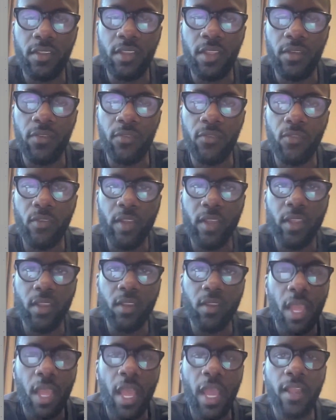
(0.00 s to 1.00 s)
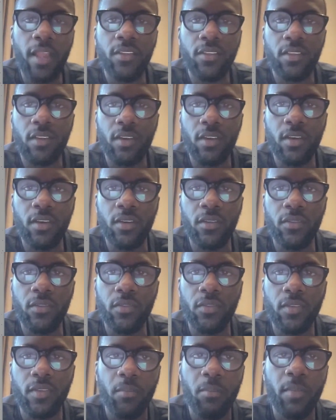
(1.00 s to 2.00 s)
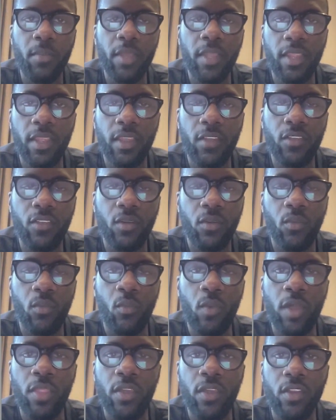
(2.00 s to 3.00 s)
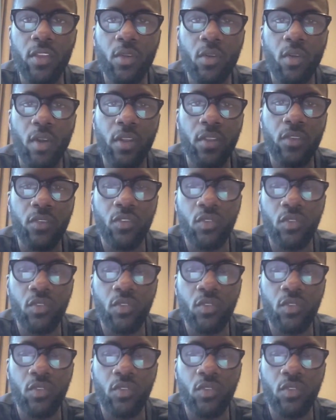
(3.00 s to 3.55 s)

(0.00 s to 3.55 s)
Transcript: different kinds of meetings. So whether you're on a